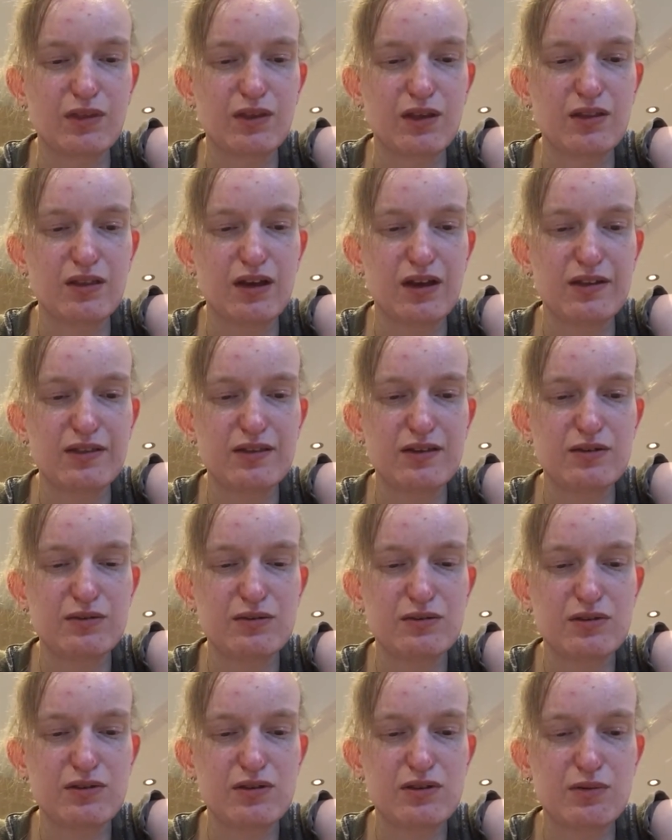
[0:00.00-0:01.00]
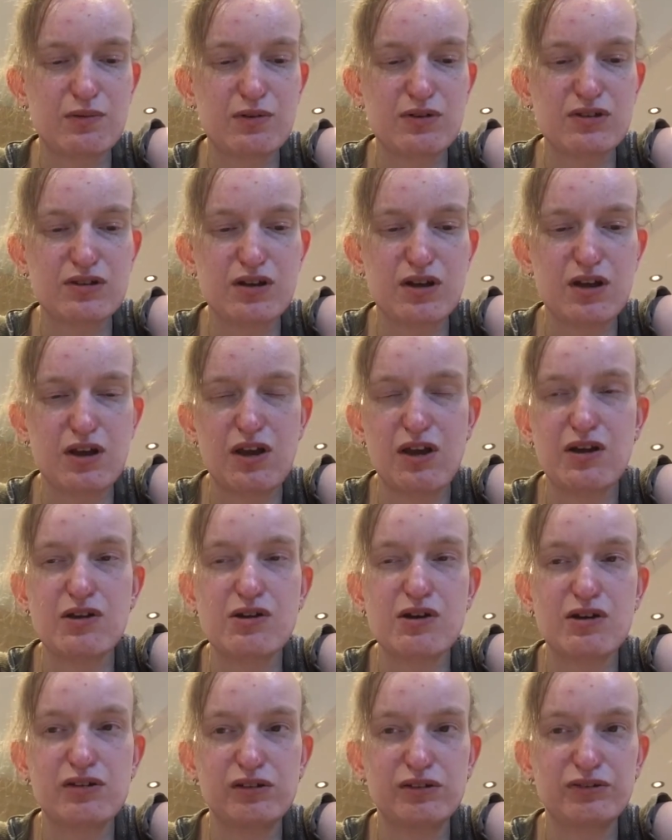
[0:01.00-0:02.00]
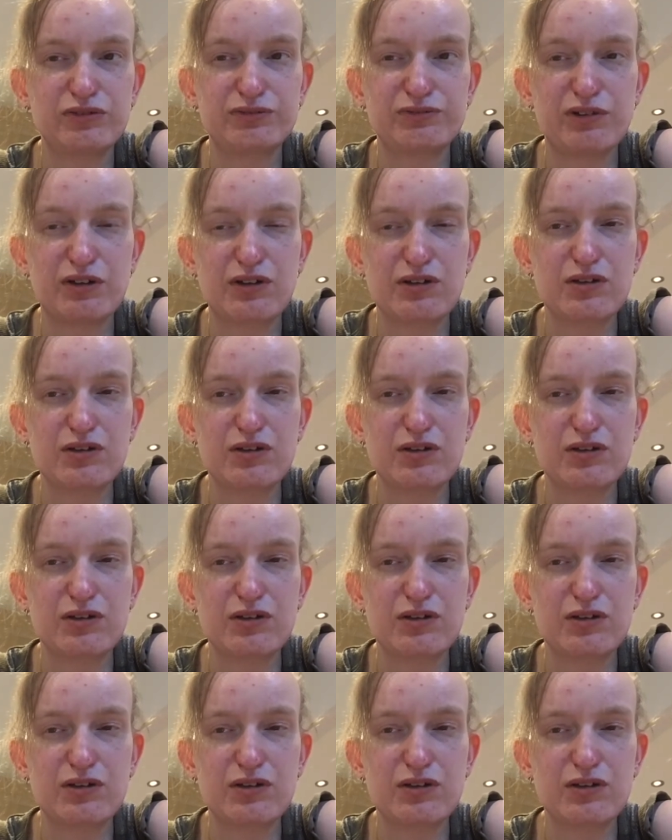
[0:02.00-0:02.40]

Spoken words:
that there wasn't enough